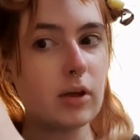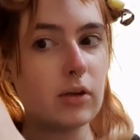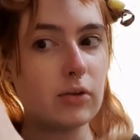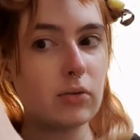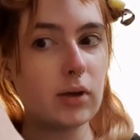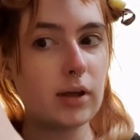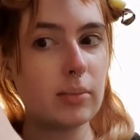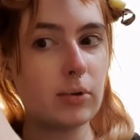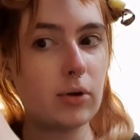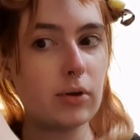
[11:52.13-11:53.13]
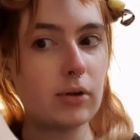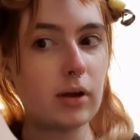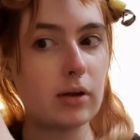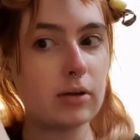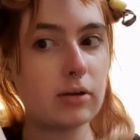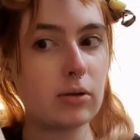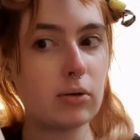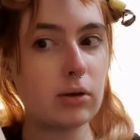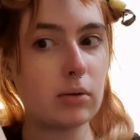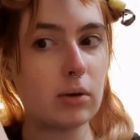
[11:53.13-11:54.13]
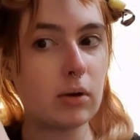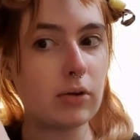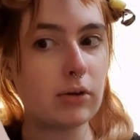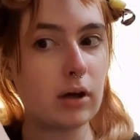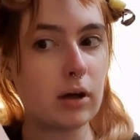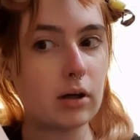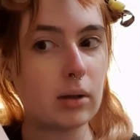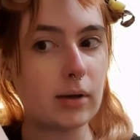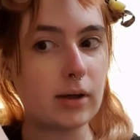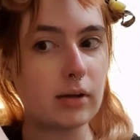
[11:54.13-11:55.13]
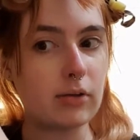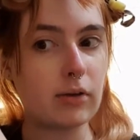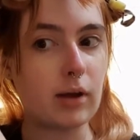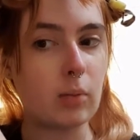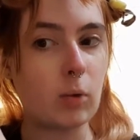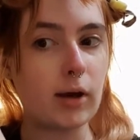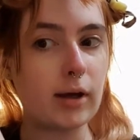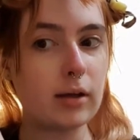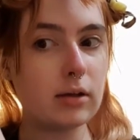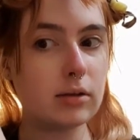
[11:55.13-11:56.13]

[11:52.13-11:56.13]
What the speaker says: it's really important that all your rollers are going the same way.